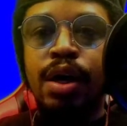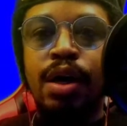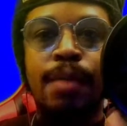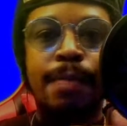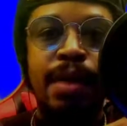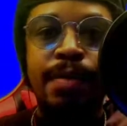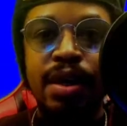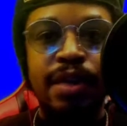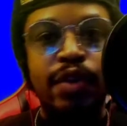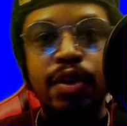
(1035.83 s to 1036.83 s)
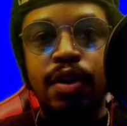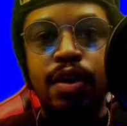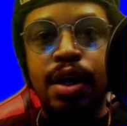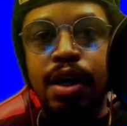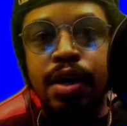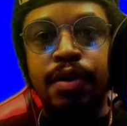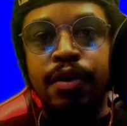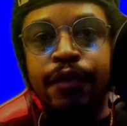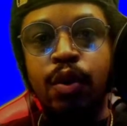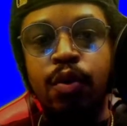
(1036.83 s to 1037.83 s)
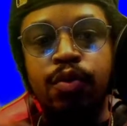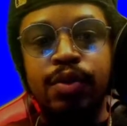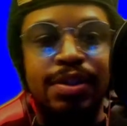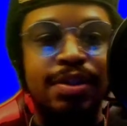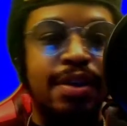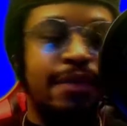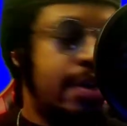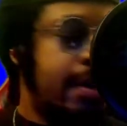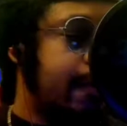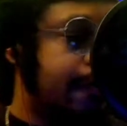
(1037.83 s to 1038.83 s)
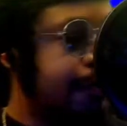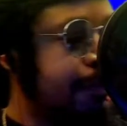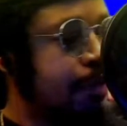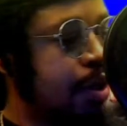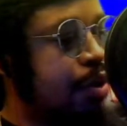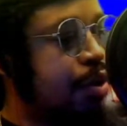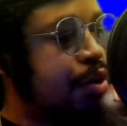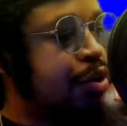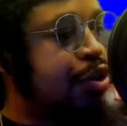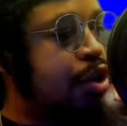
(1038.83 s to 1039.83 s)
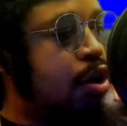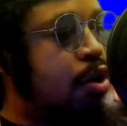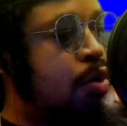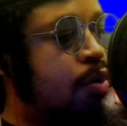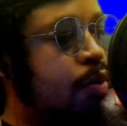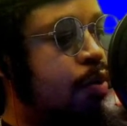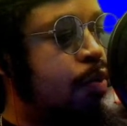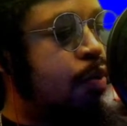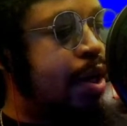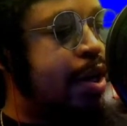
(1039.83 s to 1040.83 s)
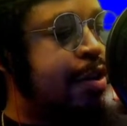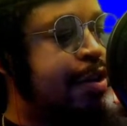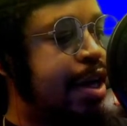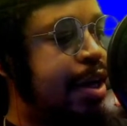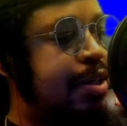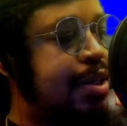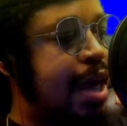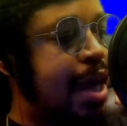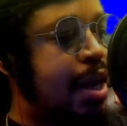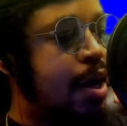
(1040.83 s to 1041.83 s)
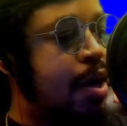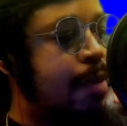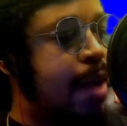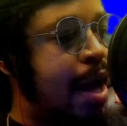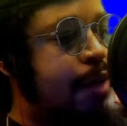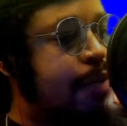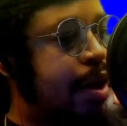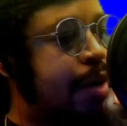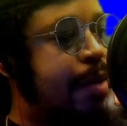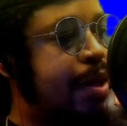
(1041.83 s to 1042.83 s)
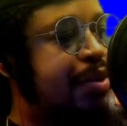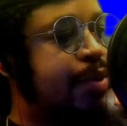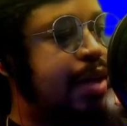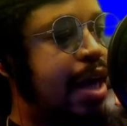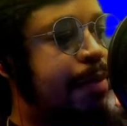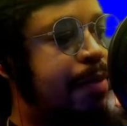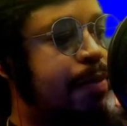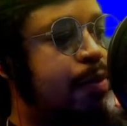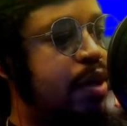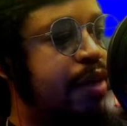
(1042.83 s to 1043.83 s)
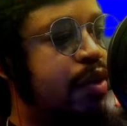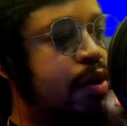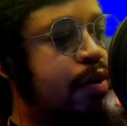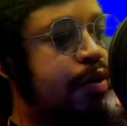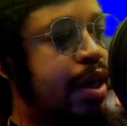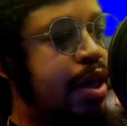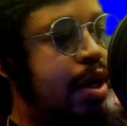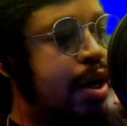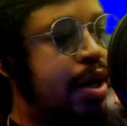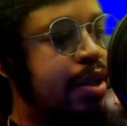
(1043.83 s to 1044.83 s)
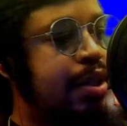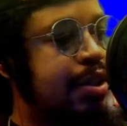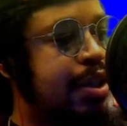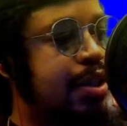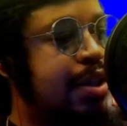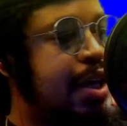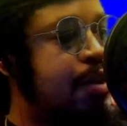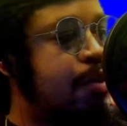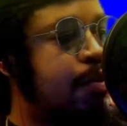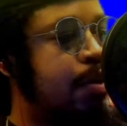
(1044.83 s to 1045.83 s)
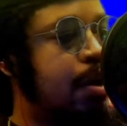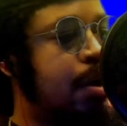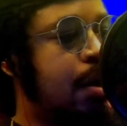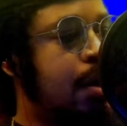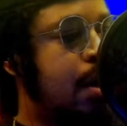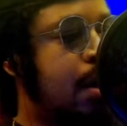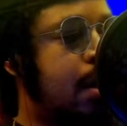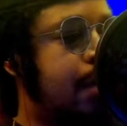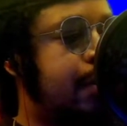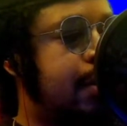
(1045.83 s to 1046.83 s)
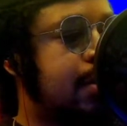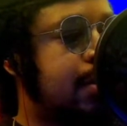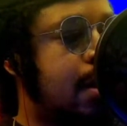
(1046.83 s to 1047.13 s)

maybe even your vocals and stuff later. So one of the things that I recommend to a lot of people, even though they discontinued this